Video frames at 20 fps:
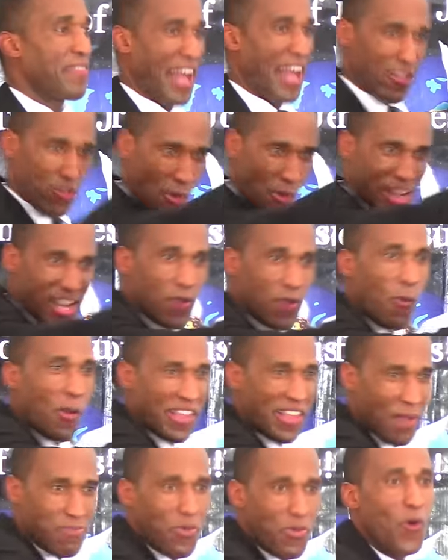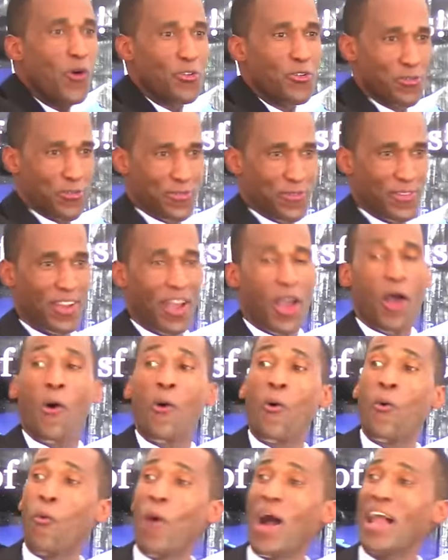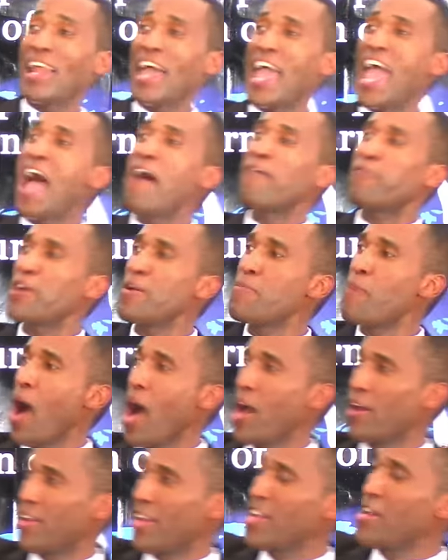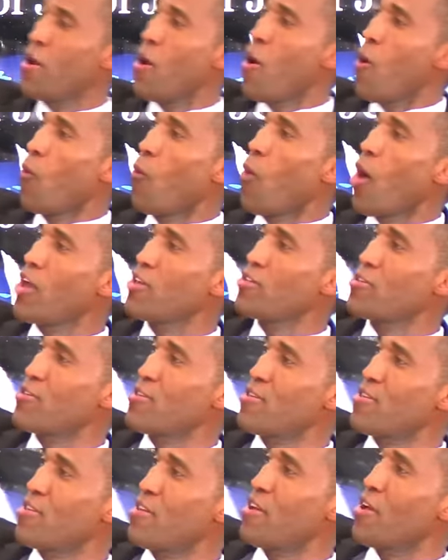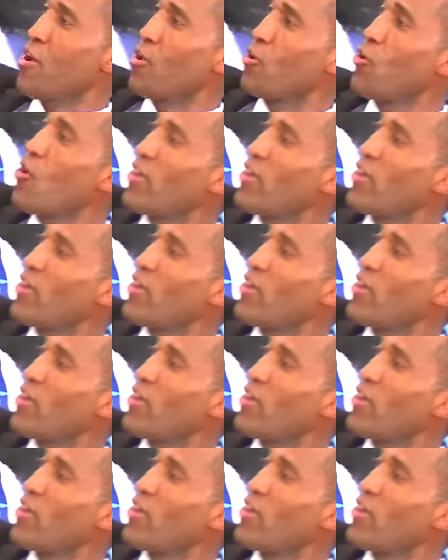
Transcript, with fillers: That's when it was approved. While everybody was